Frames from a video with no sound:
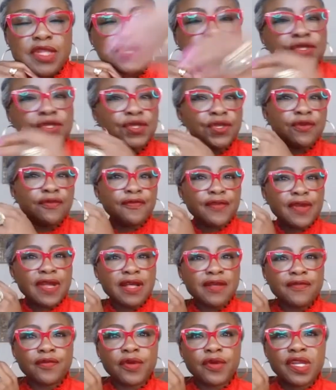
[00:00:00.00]
Do you
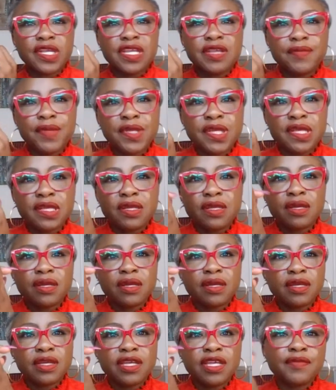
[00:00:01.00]
file for EB
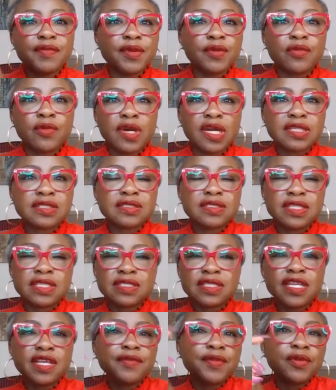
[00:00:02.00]
what?
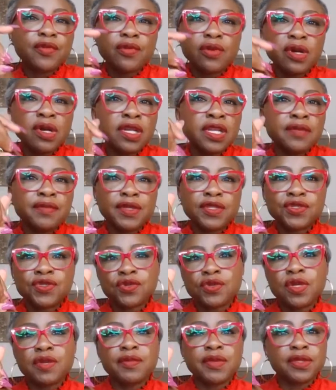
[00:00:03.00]
There's EB1, EB2,
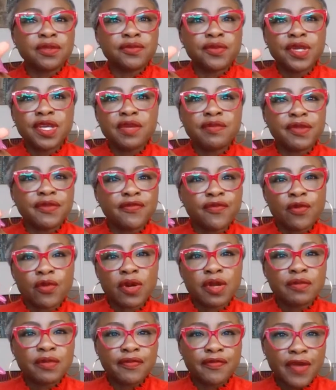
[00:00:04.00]
EB3,
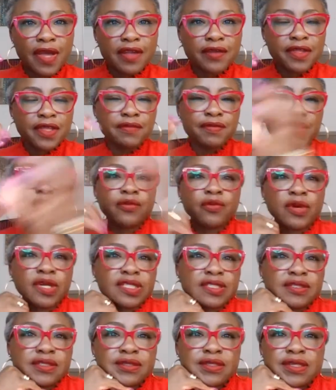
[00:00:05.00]
EB4, EB5. EB
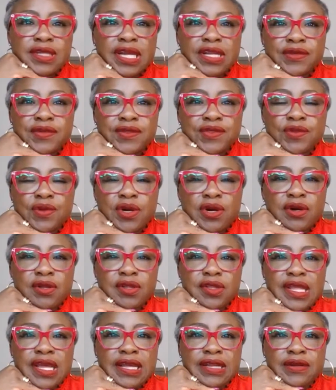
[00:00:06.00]
what? I don't do
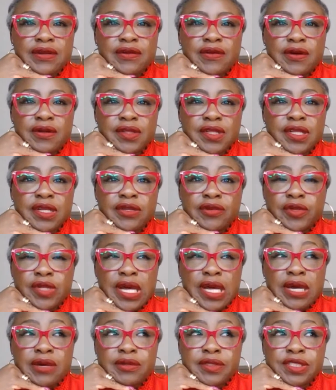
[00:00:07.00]
all that.
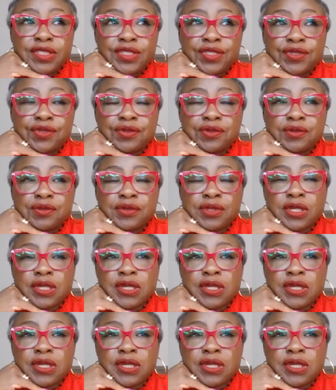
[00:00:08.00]
I only do